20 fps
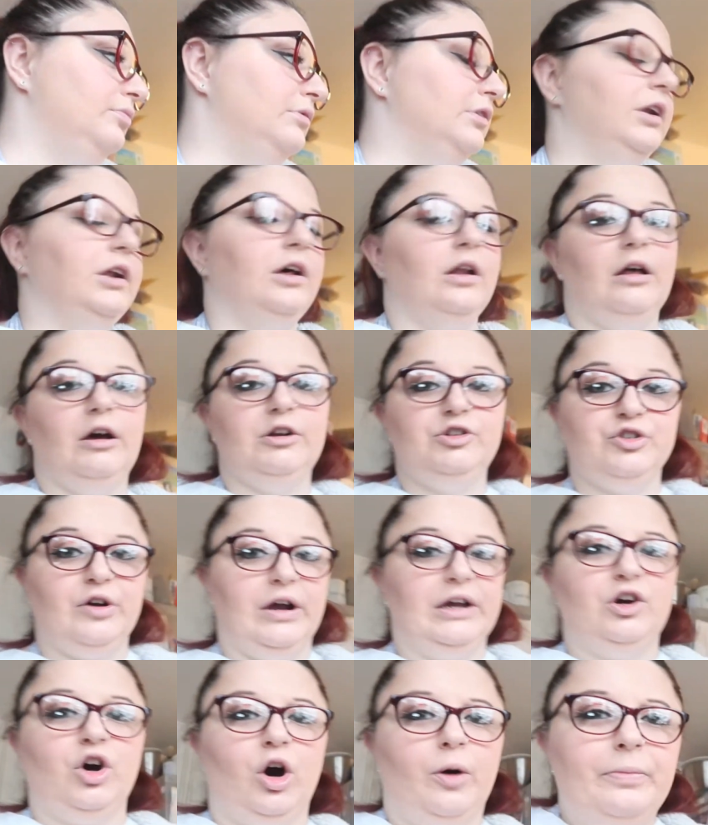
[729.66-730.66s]
and I'll like try
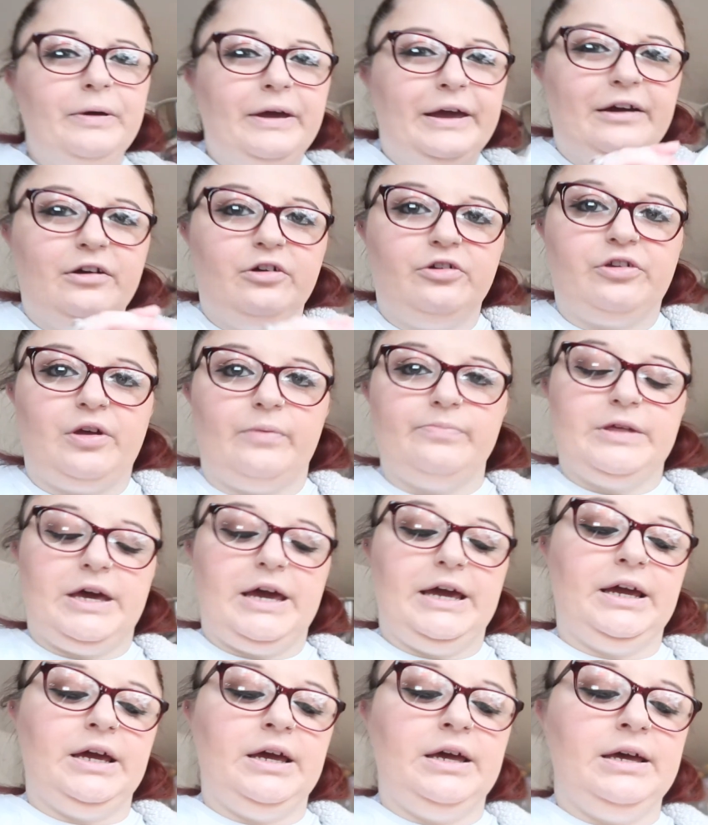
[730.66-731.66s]
and copy it or
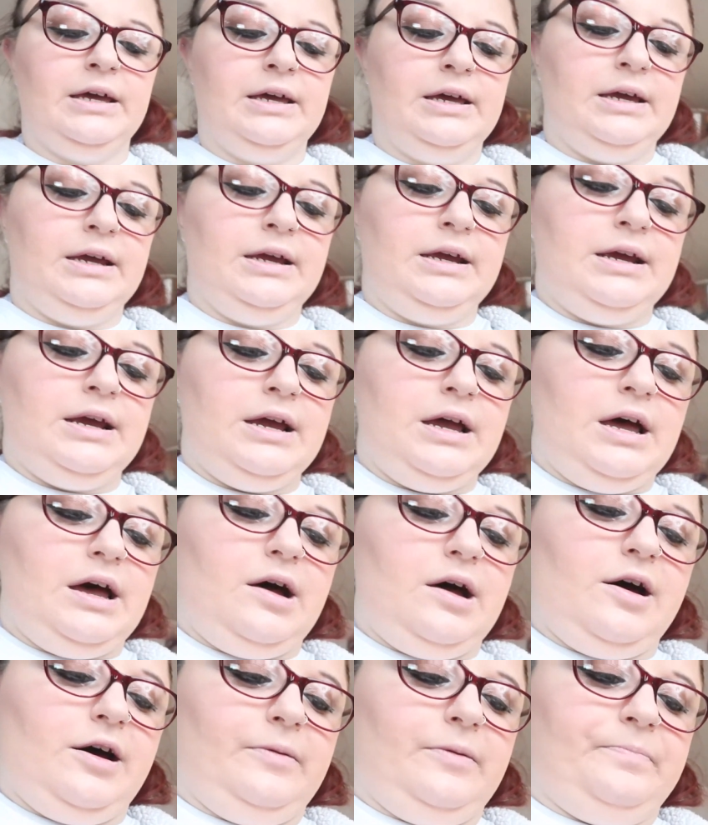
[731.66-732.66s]

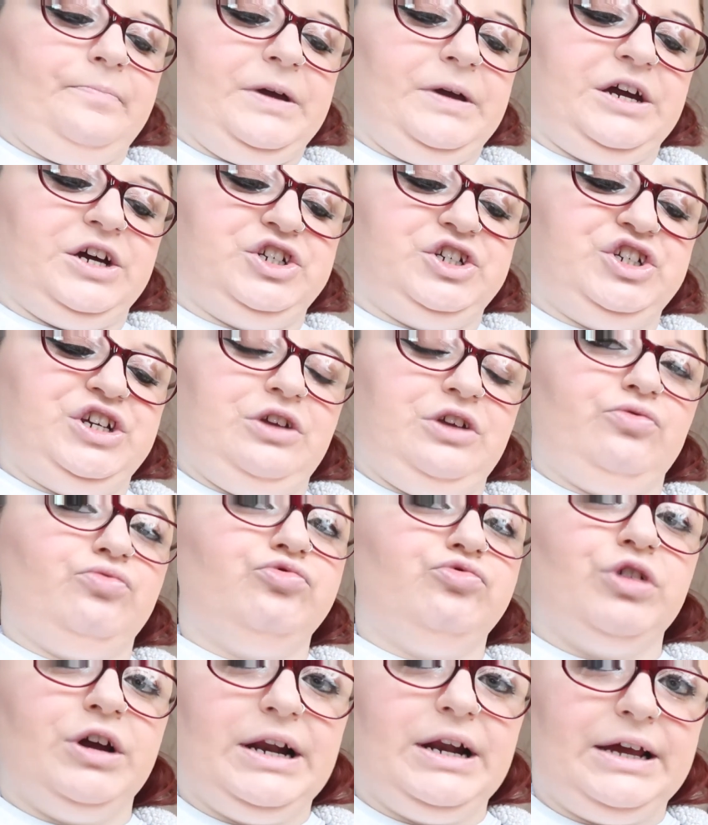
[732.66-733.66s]
something. Because she's
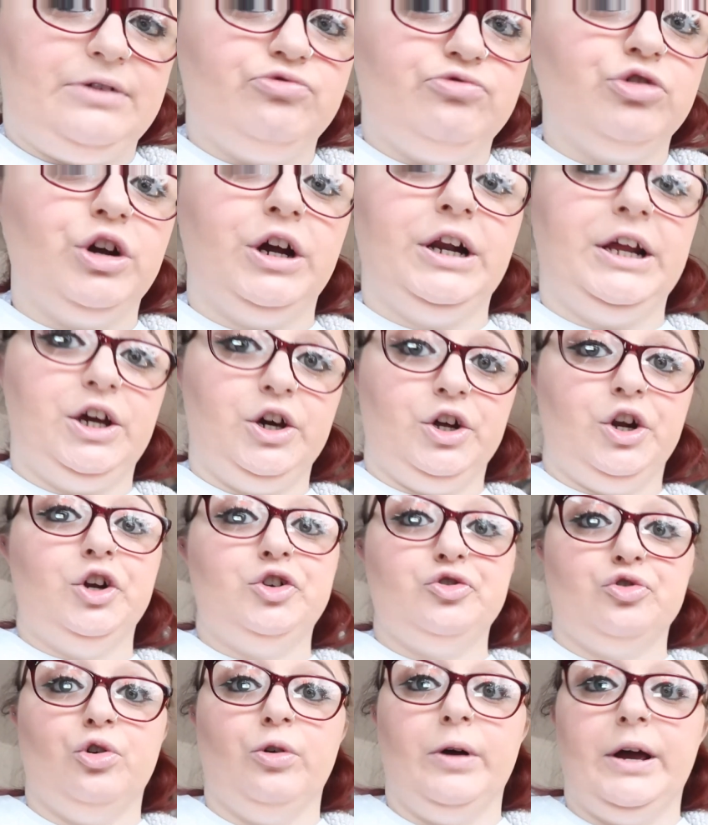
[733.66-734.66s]
really, really good at
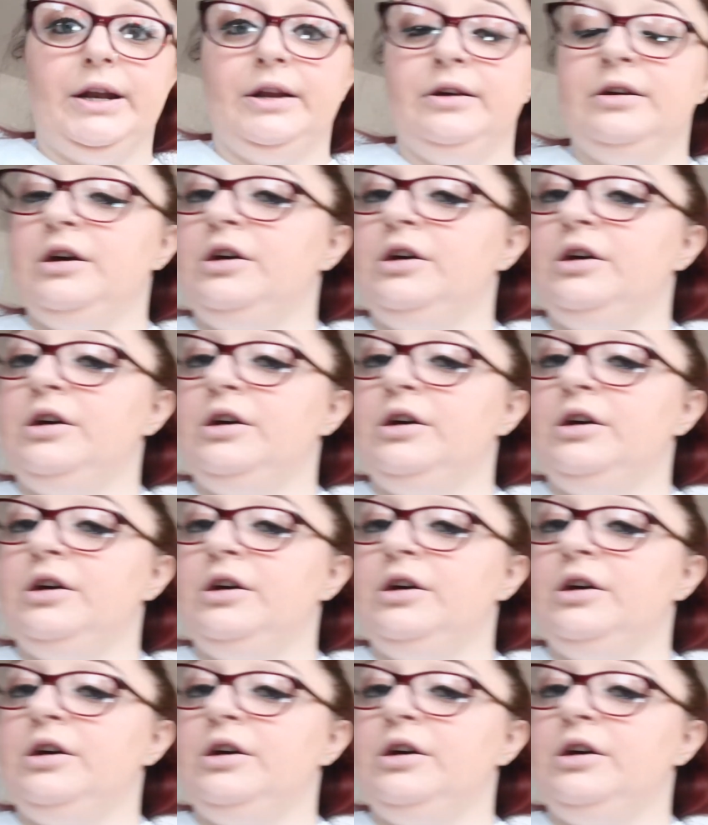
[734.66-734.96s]
drawing.